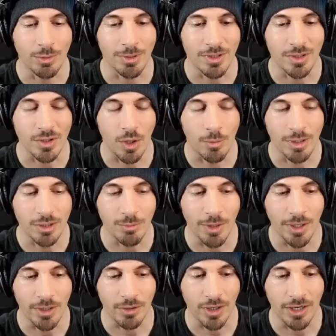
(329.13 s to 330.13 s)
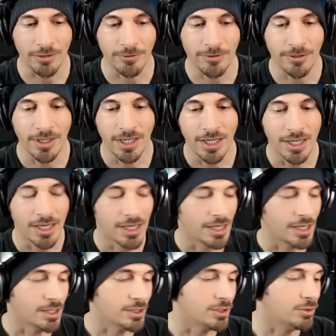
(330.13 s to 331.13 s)
have been so much better off
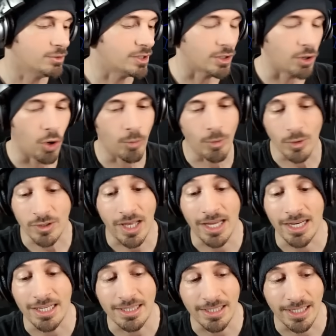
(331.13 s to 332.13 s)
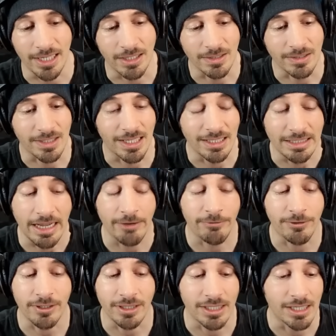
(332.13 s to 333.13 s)
using almost anything else and
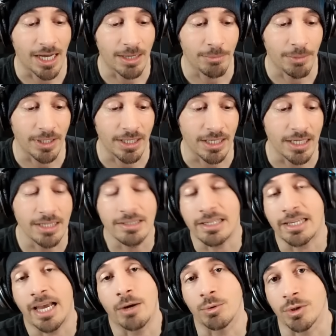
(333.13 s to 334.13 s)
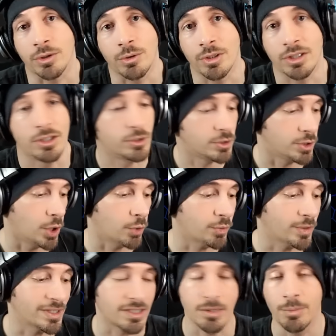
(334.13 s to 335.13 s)
definitely not picking. He's a counter unit. There's no
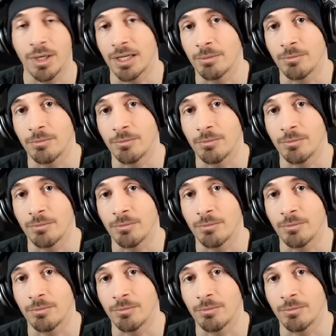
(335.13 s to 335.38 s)
reason to pick him